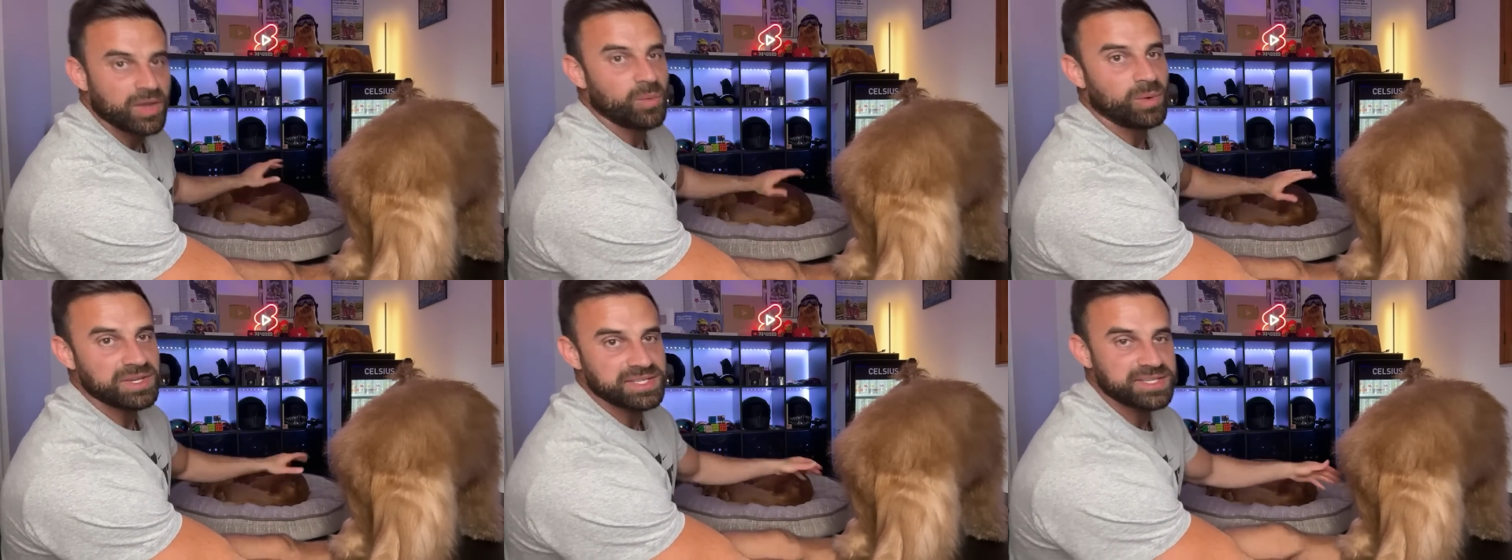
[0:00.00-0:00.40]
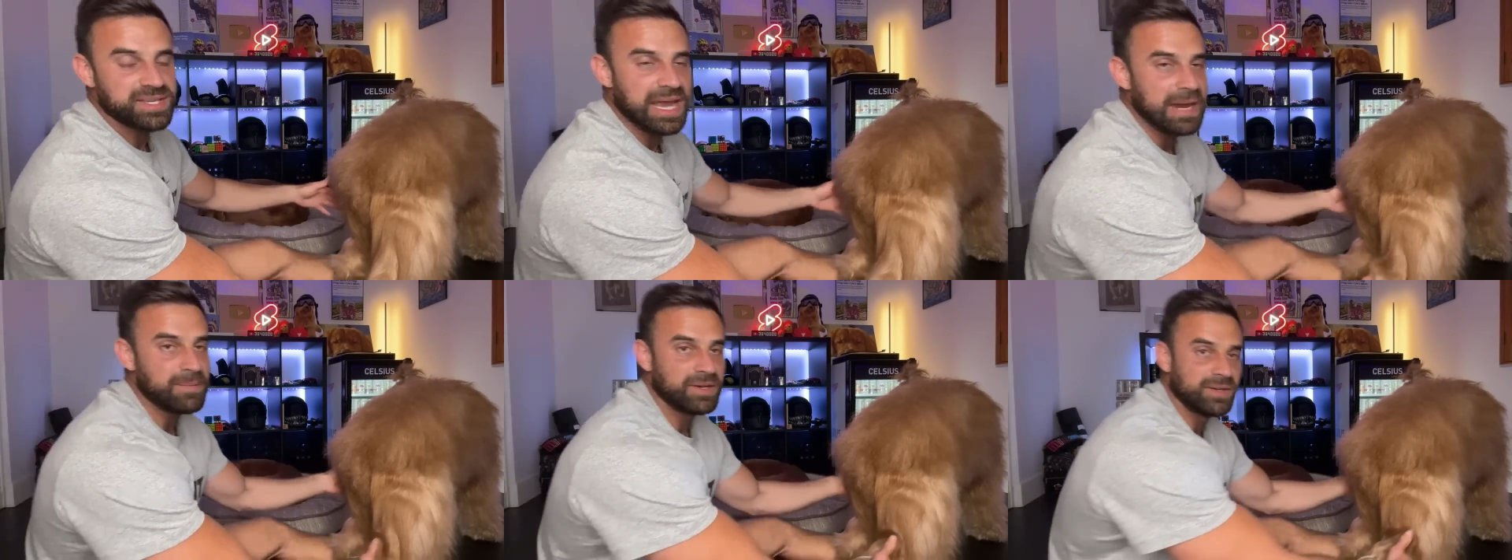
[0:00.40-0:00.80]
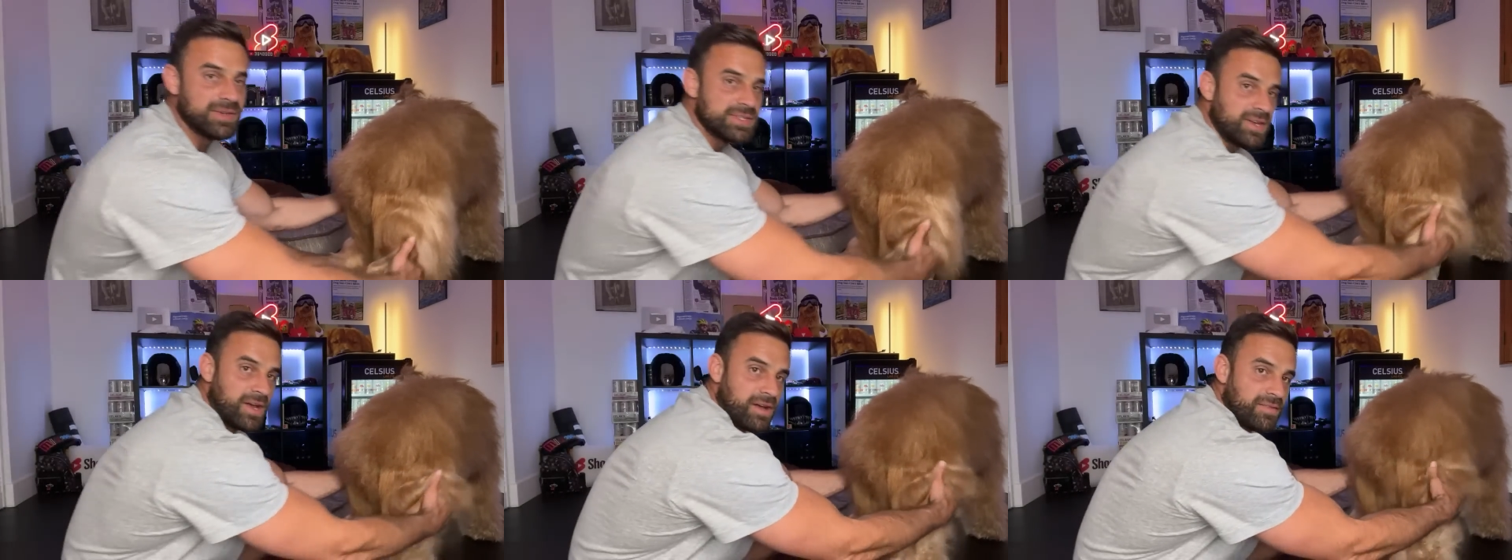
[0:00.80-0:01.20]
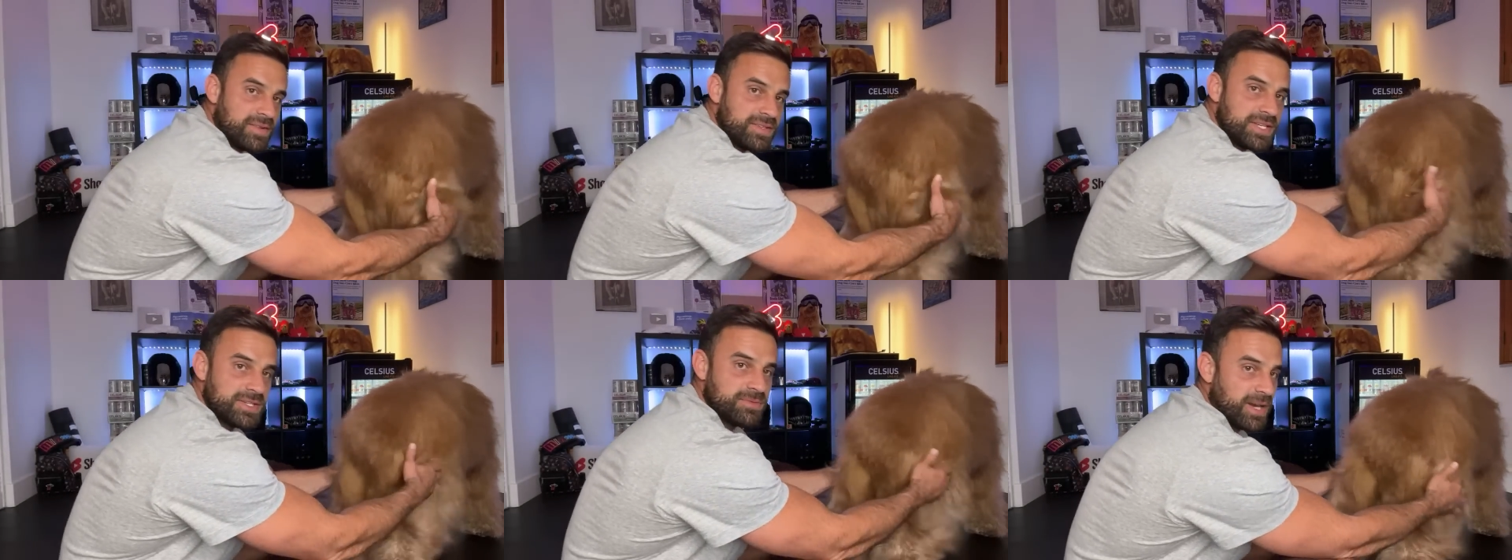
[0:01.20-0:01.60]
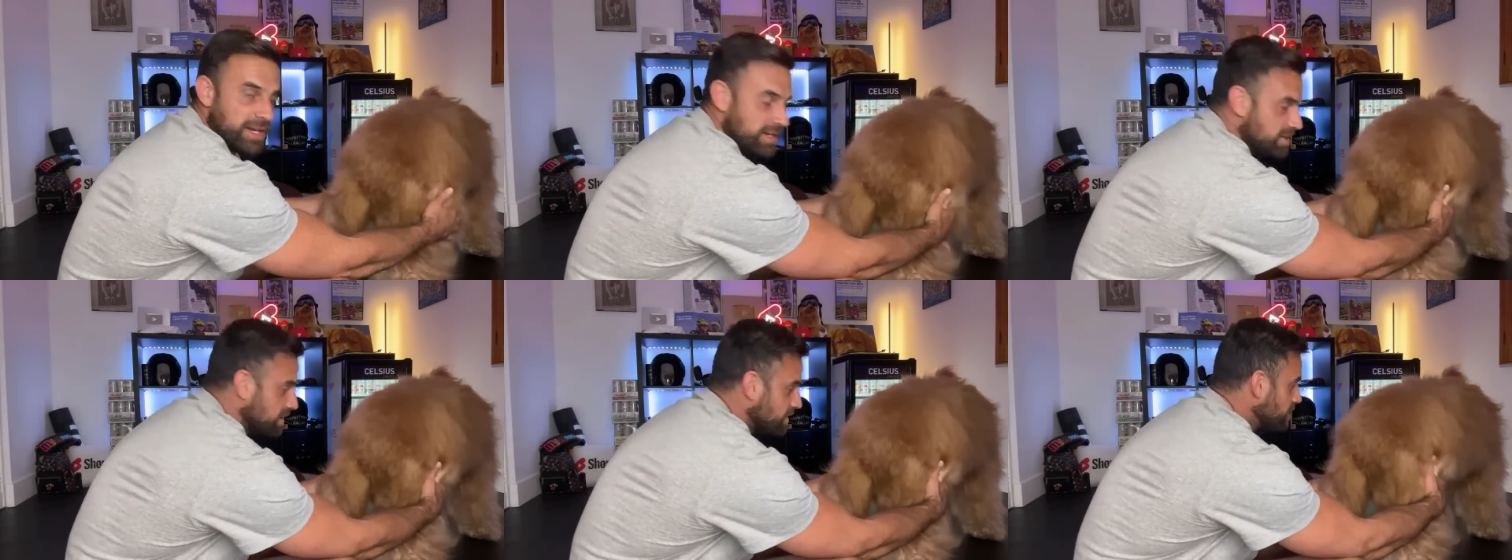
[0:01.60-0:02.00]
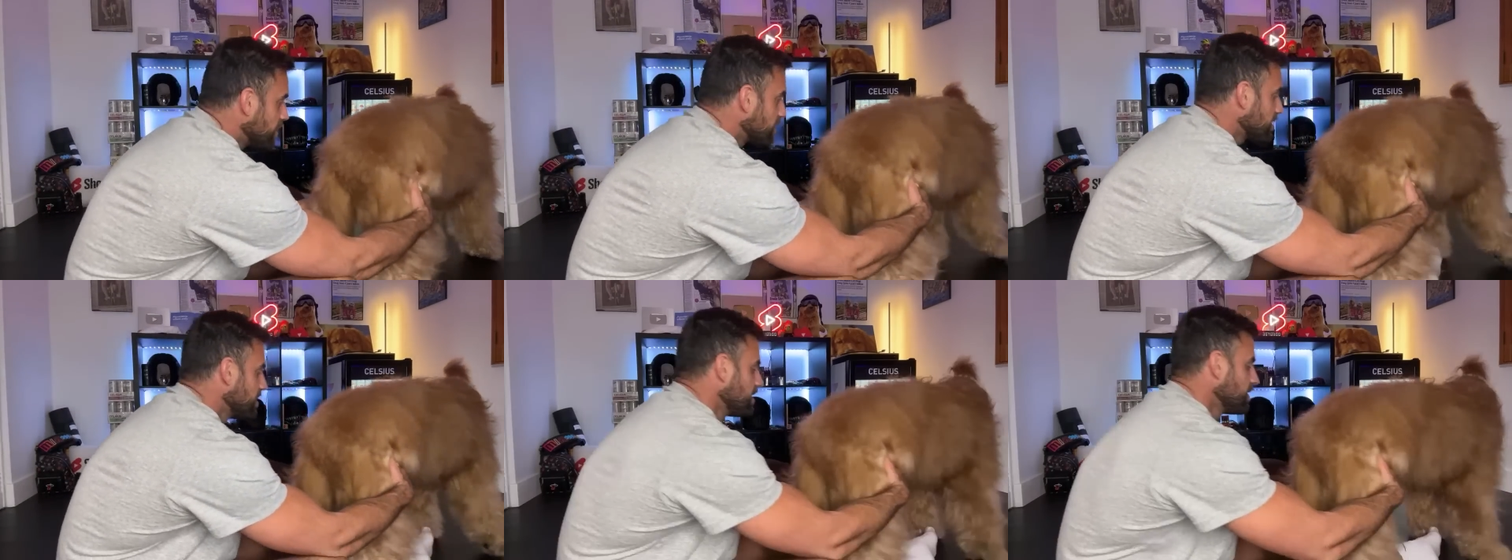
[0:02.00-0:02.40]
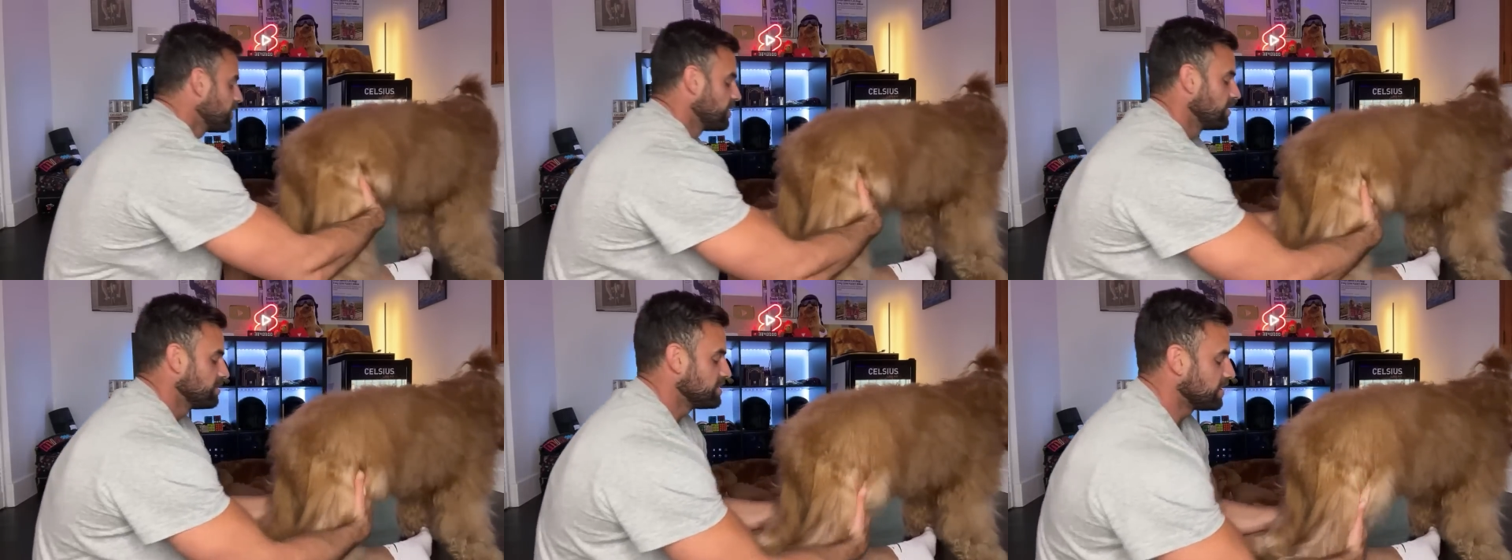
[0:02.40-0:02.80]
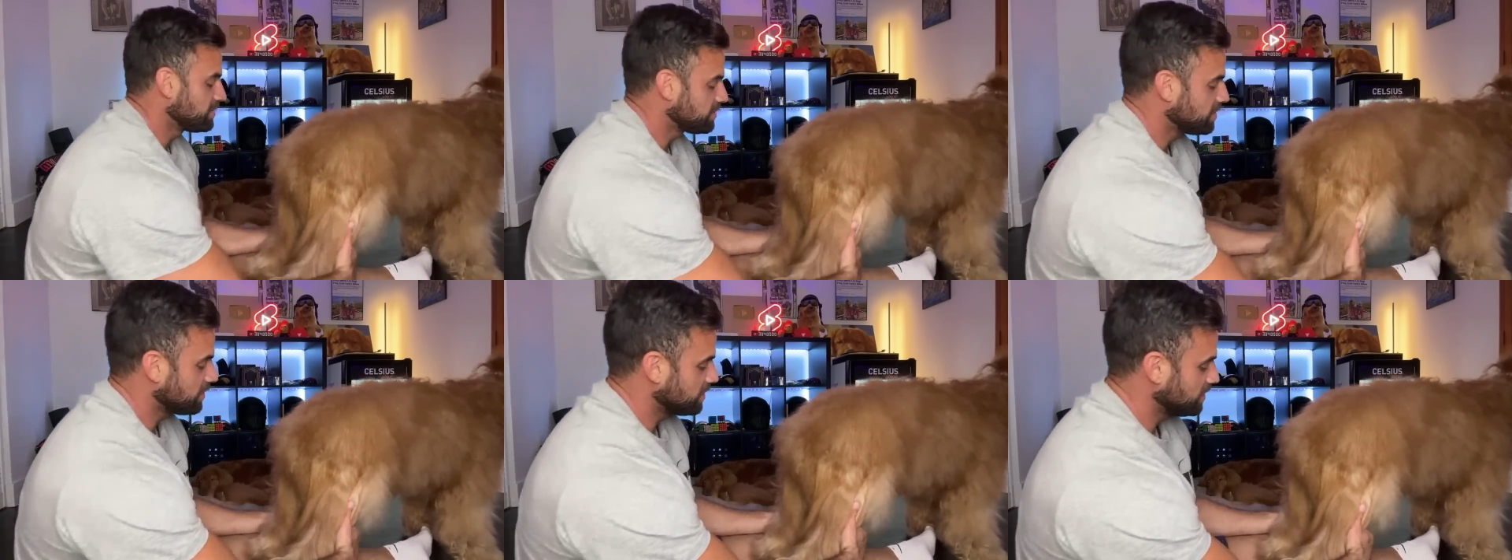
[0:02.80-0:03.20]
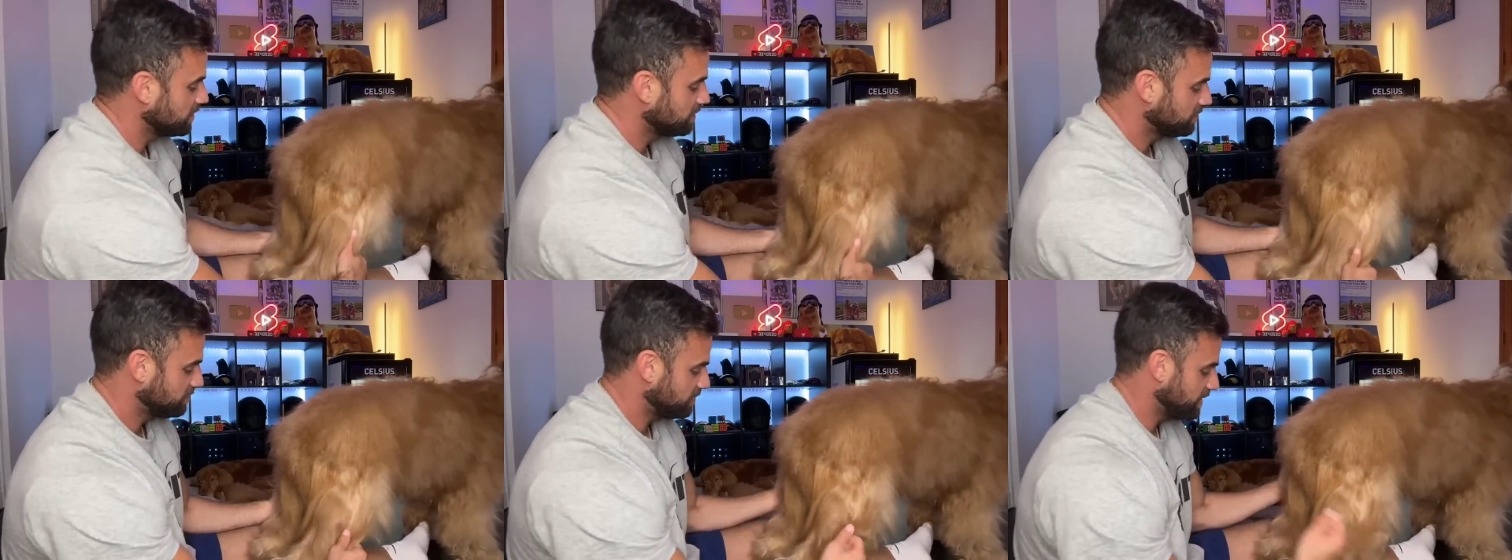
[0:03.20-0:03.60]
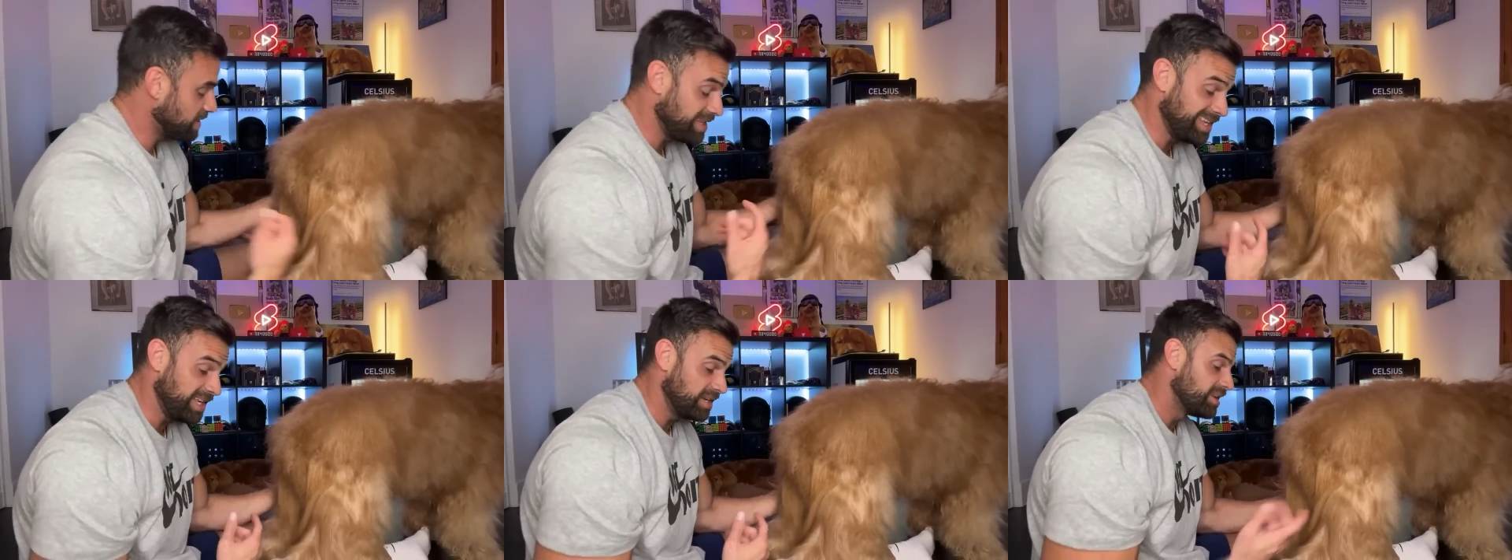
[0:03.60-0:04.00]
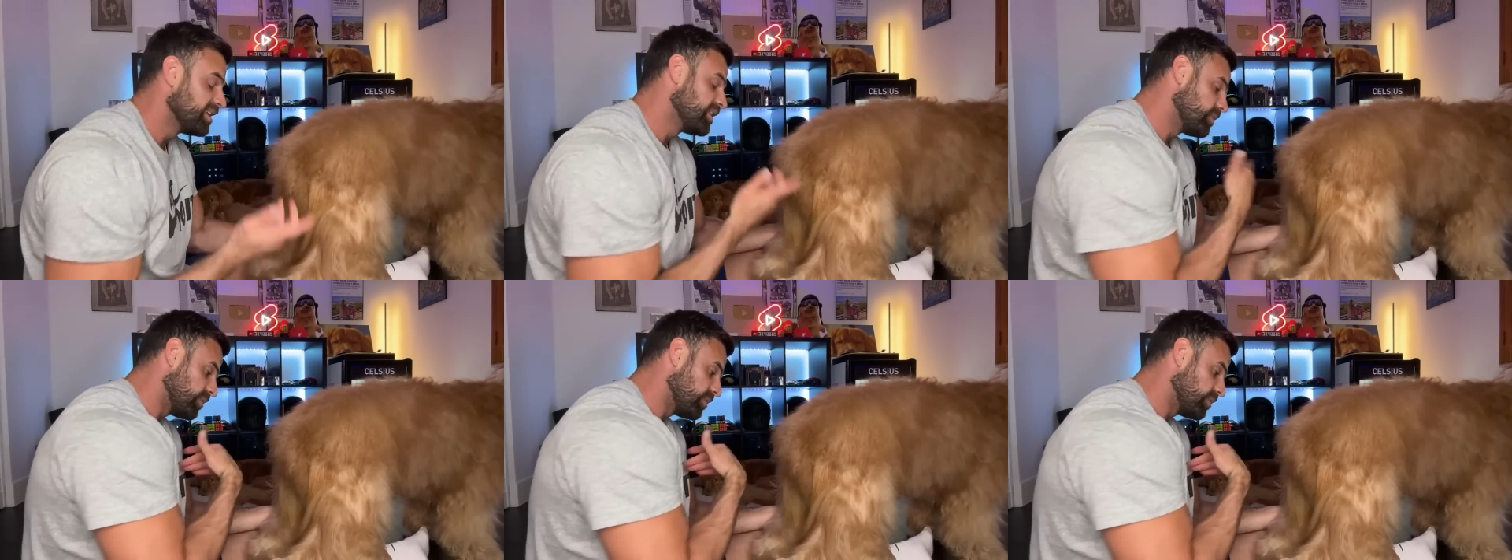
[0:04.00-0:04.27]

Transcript: once the timer goes off and she's ready to cook or done cooking, ready to eat,